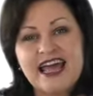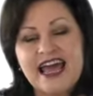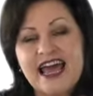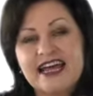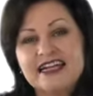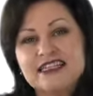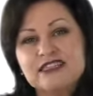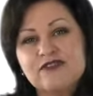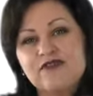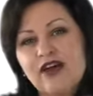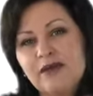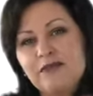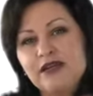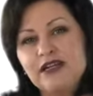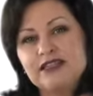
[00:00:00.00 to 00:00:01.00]
And it's
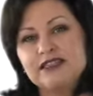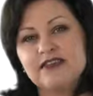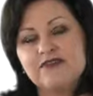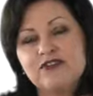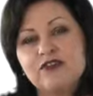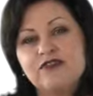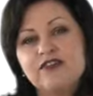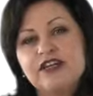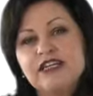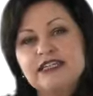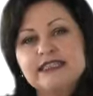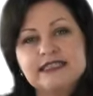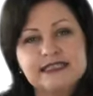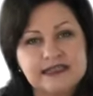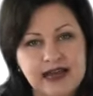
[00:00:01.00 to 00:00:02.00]
fabulous if you're
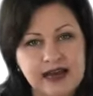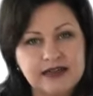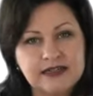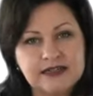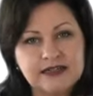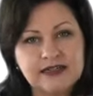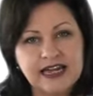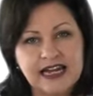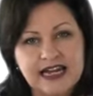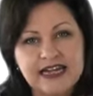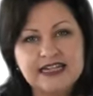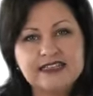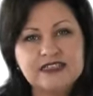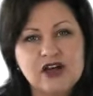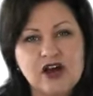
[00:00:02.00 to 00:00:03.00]
feeling stuck at
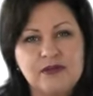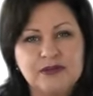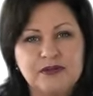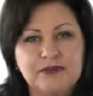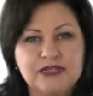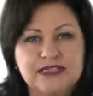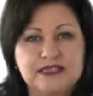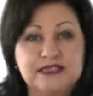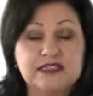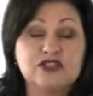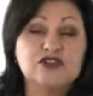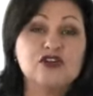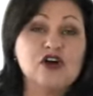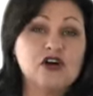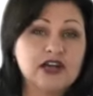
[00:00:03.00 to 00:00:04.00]
any time in business,
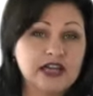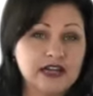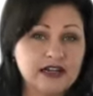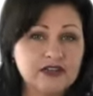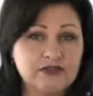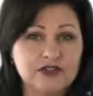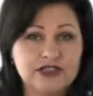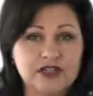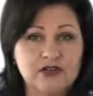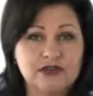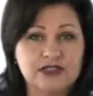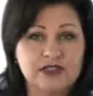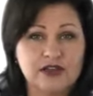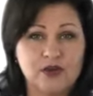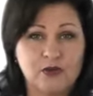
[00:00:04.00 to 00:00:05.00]
you're not getting the
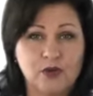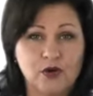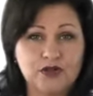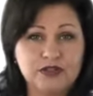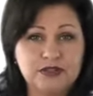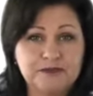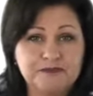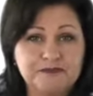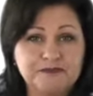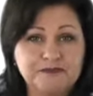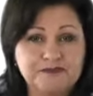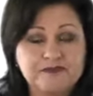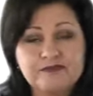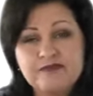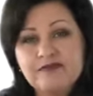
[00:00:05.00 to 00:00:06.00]
results that you want.
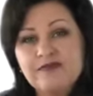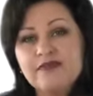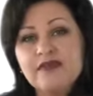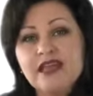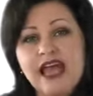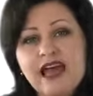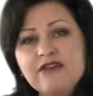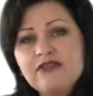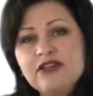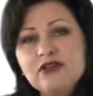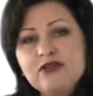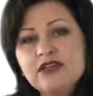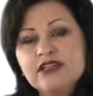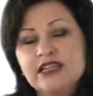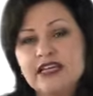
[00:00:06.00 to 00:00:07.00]
Have a
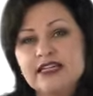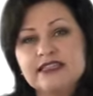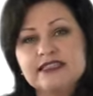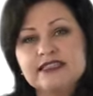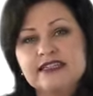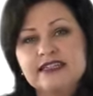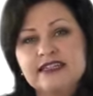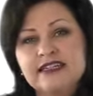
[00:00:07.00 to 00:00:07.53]
look at these.